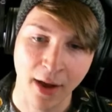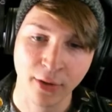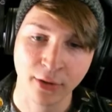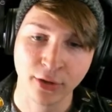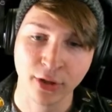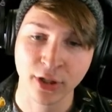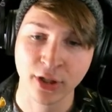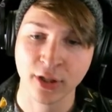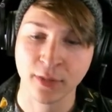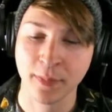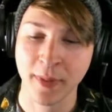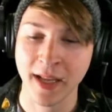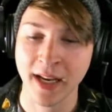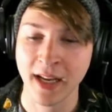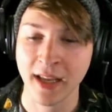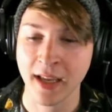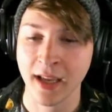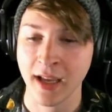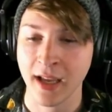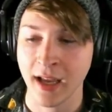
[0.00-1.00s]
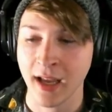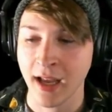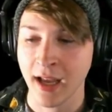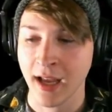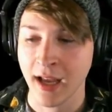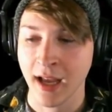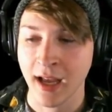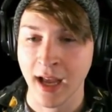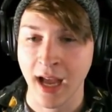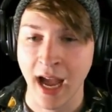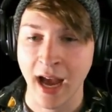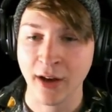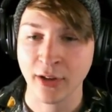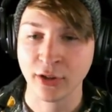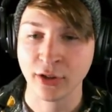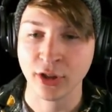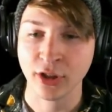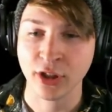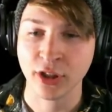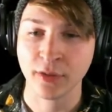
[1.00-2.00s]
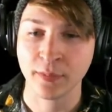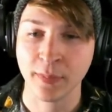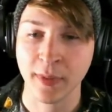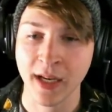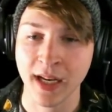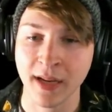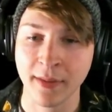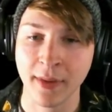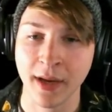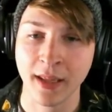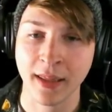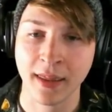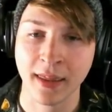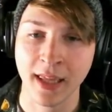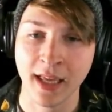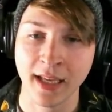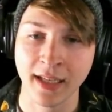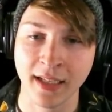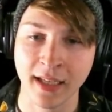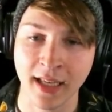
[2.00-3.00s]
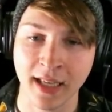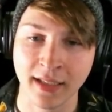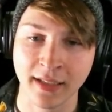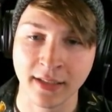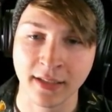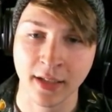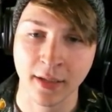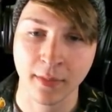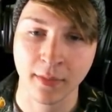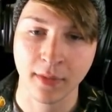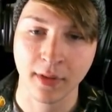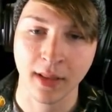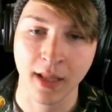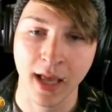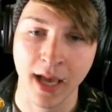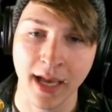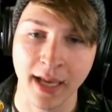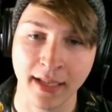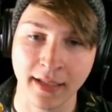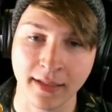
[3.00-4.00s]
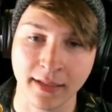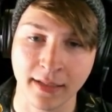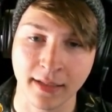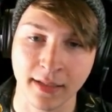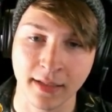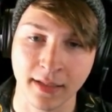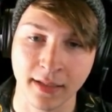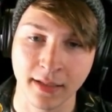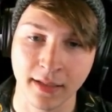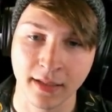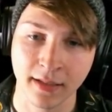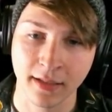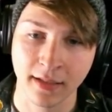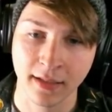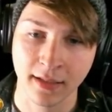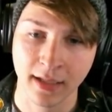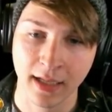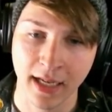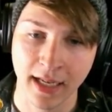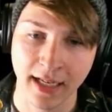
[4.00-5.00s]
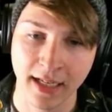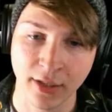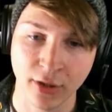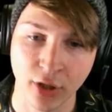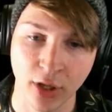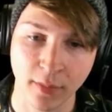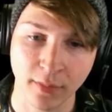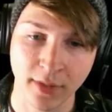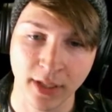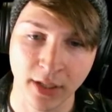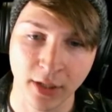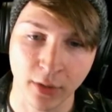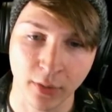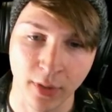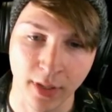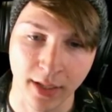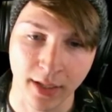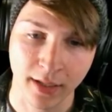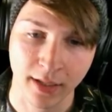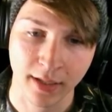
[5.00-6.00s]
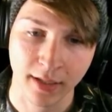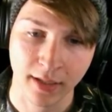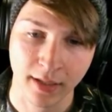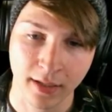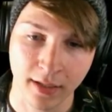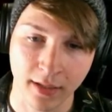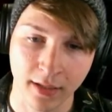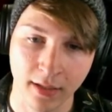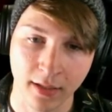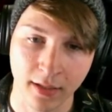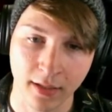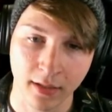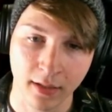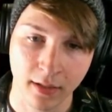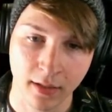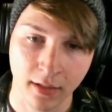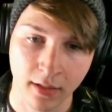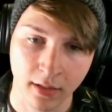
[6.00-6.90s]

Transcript: was just spinning. I was just spinning my thing to get some light, and he jumped into it. And you